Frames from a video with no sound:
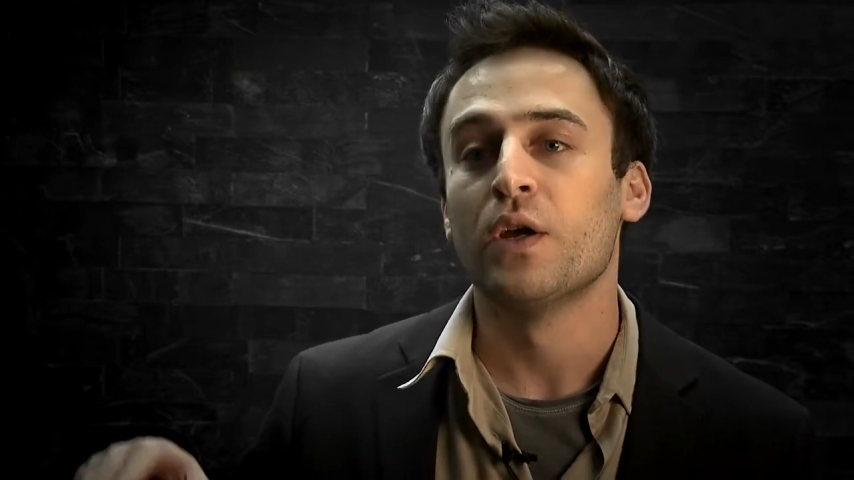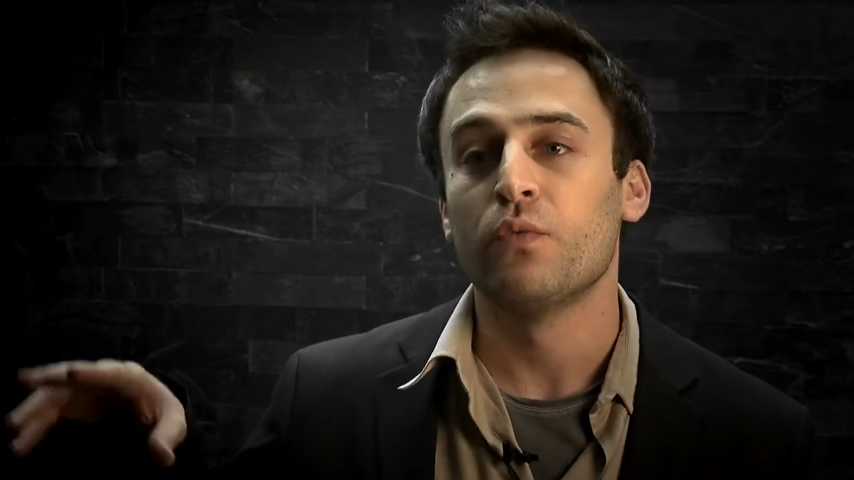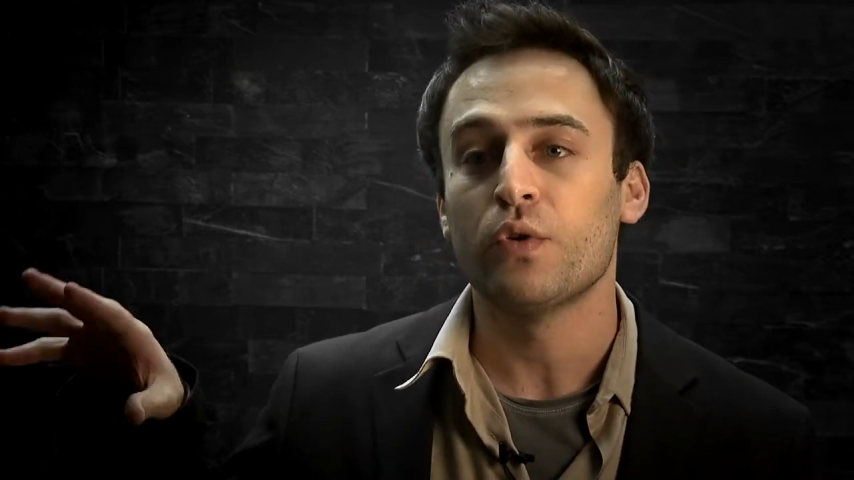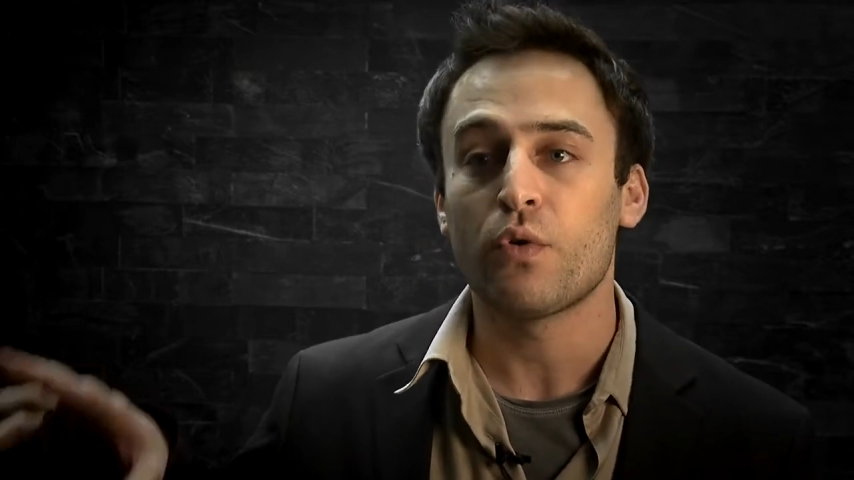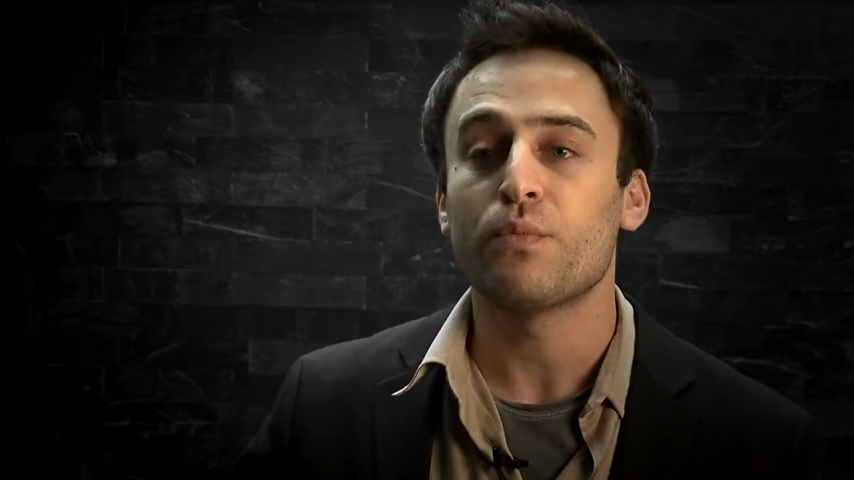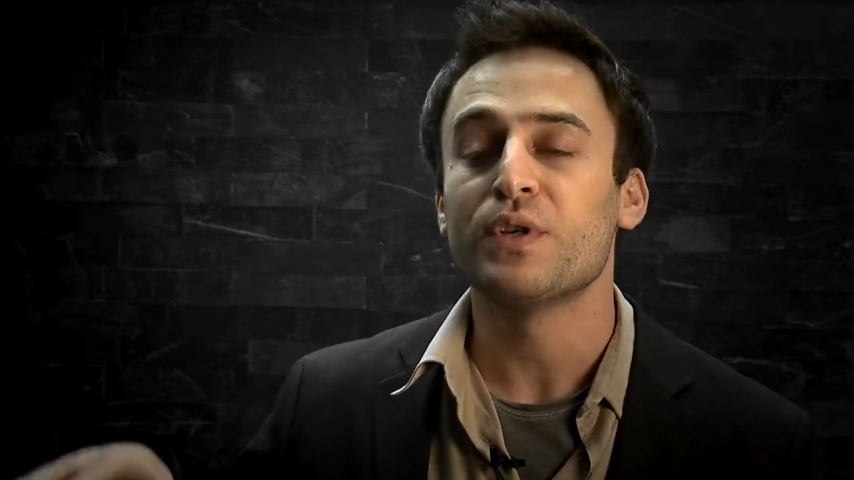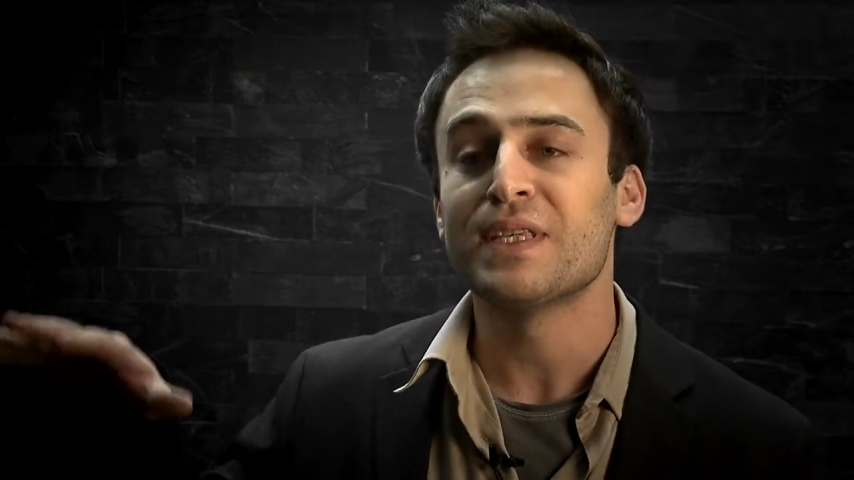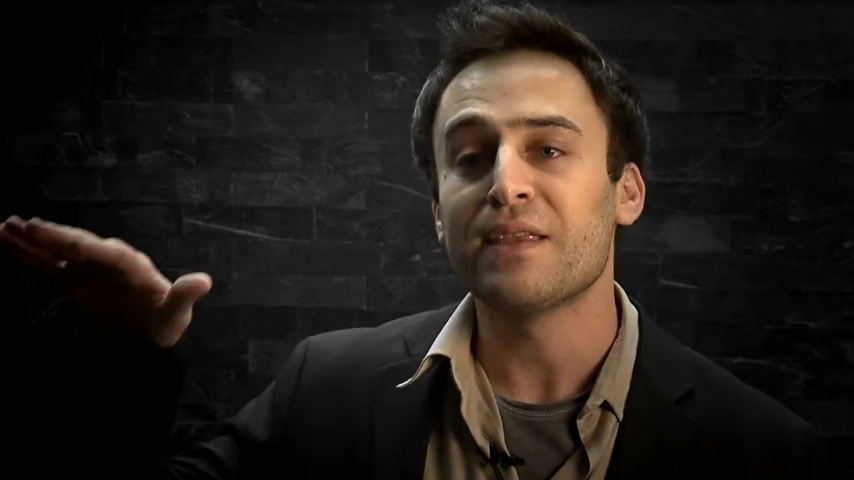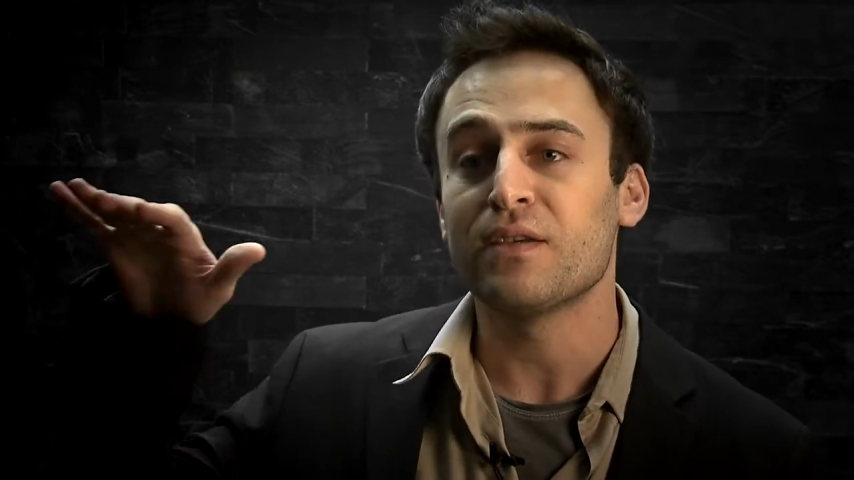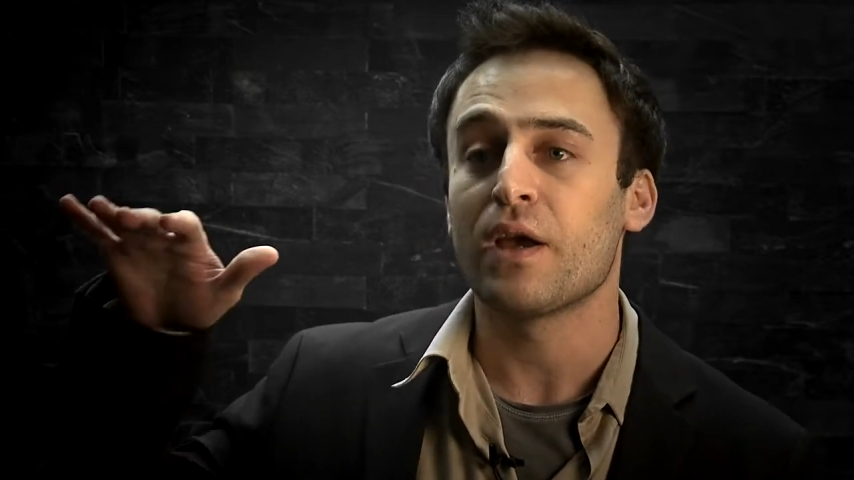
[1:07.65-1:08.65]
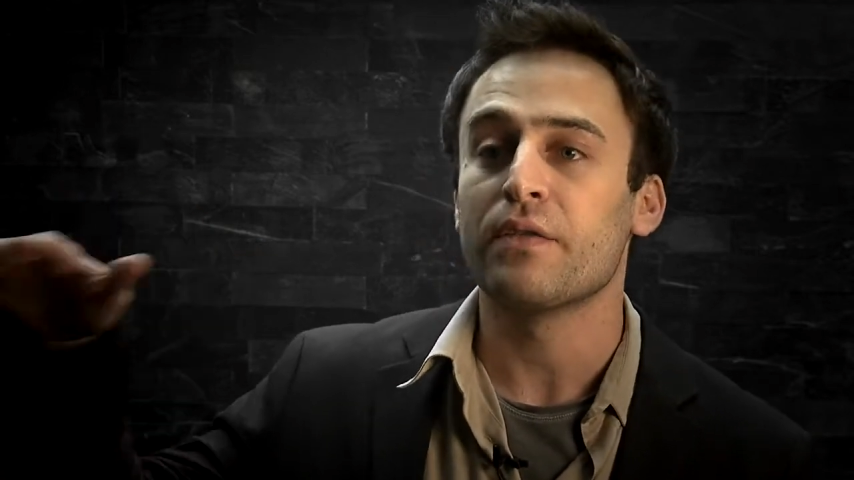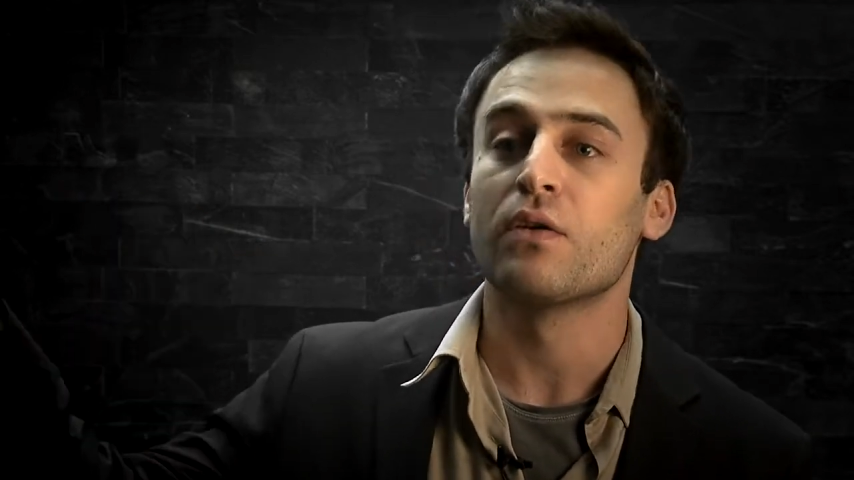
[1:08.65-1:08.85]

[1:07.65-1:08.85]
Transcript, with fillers: We were presenting at the